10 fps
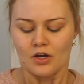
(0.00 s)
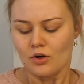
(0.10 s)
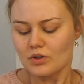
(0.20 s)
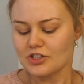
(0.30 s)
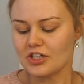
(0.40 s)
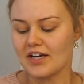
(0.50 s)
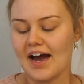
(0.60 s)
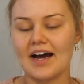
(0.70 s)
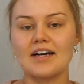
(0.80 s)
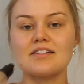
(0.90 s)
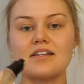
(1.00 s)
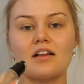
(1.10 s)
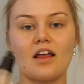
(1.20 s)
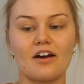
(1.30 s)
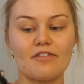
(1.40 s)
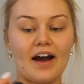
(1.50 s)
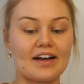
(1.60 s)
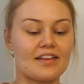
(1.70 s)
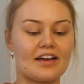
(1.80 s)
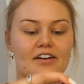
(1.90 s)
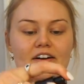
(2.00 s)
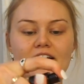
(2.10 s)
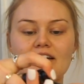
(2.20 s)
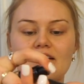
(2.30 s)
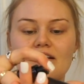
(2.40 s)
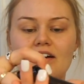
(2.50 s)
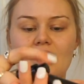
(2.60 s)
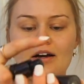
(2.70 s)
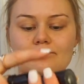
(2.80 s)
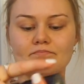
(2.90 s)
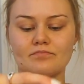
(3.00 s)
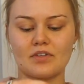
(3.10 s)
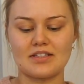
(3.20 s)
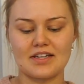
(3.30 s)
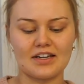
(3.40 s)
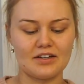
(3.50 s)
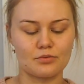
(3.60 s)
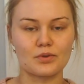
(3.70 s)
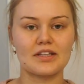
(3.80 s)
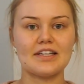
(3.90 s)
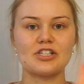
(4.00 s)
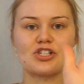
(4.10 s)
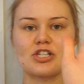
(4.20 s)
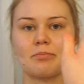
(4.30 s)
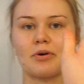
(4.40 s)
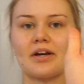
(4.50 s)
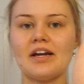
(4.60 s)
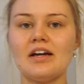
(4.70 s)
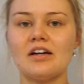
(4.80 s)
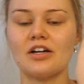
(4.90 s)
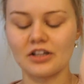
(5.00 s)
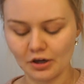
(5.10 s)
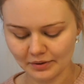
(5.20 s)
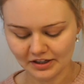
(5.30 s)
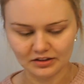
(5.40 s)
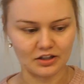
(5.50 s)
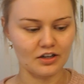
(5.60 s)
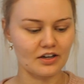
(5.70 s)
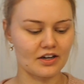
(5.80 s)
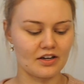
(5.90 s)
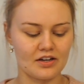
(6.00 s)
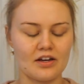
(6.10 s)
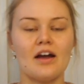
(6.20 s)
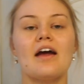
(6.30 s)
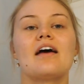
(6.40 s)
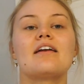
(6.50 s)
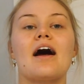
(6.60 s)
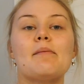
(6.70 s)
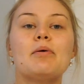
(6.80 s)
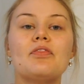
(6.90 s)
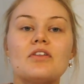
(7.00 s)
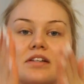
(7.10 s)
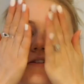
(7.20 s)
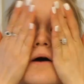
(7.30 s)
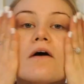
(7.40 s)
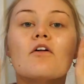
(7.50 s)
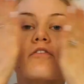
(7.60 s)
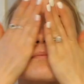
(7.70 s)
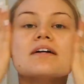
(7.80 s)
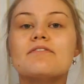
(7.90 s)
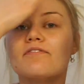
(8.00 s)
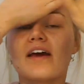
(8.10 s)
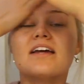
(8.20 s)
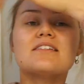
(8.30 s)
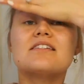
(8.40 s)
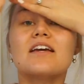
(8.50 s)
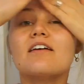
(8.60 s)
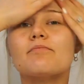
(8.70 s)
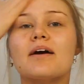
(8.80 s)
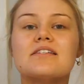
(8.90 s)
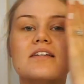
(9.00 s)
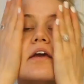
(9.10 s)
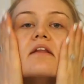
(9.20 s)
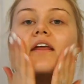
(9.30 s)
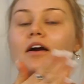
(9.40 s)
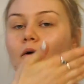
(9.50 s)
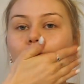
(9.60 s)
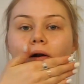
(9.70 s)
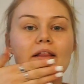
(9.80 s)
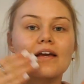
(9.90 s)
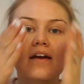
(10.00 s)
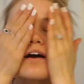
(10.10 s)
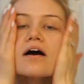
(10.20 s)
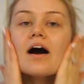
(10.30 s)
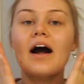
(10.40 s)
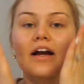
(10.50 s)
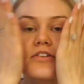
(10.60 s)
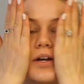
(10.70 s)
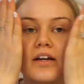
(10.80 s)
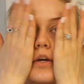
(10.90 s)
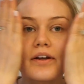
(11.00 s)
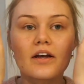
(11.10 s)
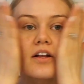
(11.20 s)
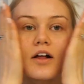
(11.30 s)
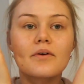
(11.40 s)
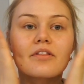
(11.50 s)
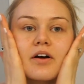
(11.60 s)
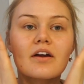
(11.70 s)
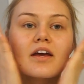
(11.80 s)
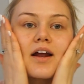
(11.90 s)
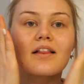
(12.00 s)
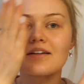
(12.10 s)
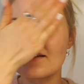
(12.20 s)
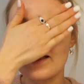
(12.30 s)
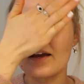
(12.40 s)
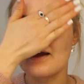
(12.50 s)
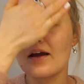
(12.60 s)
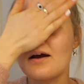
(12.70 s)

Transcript: which it has a lot of highlighter in it. It's like a really shimmery, glowy look. And I put this all over my face to give my skin like a really hydrated and glowy look. And I like to like